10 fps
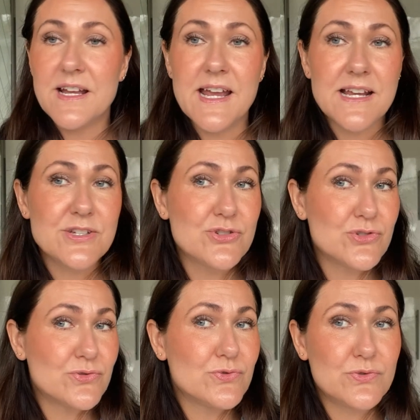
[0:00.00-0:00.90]

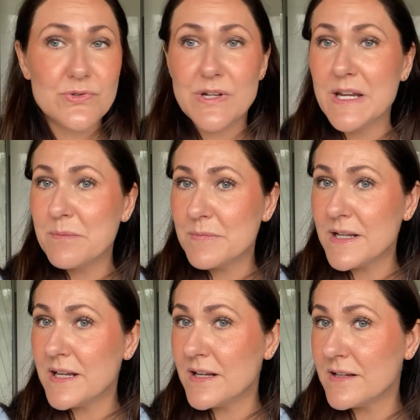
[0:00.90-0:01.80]

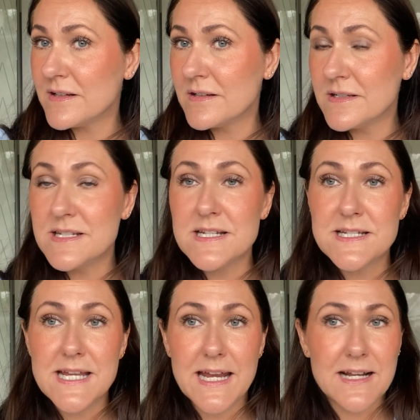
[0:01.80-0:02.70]
extremely
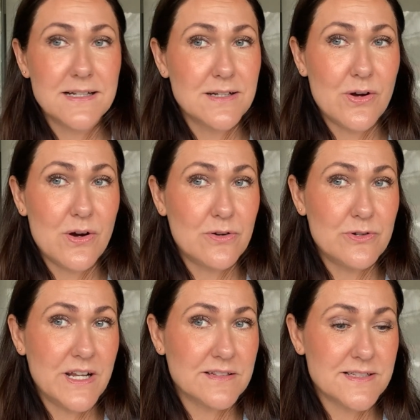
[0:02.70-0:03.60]
detail
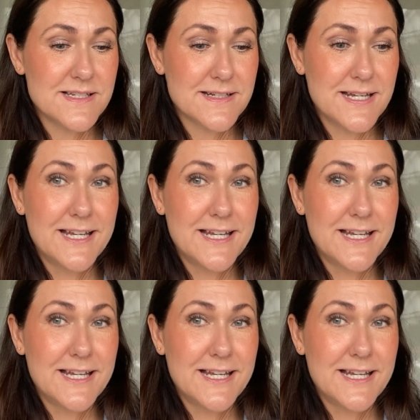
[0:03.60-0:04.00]
oriented.